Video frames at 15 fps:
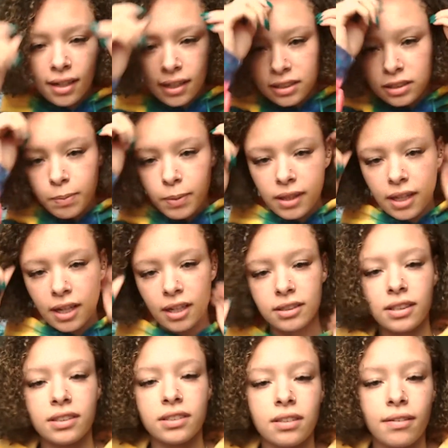He's been there
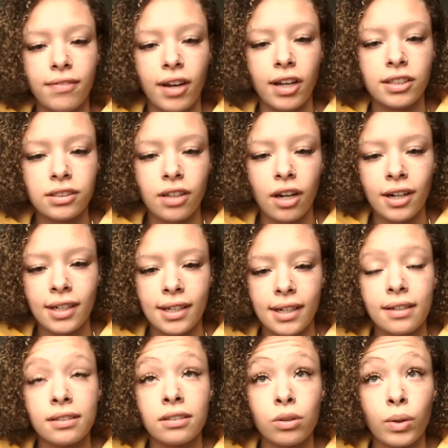since the fest started
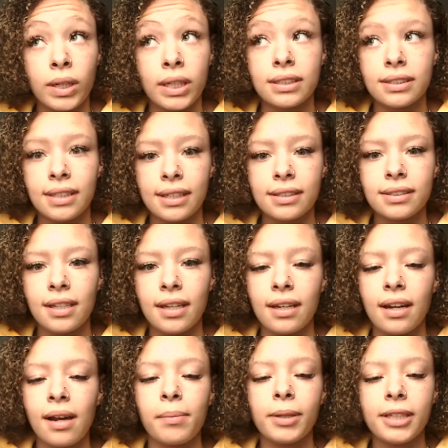in 2016,
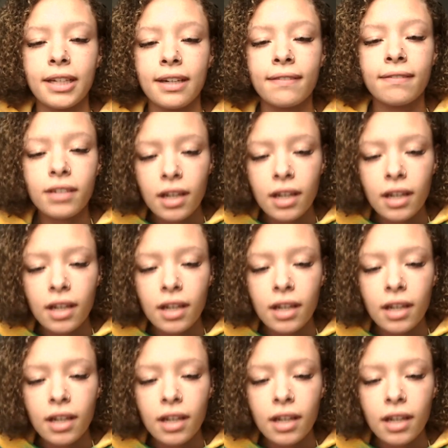I believe.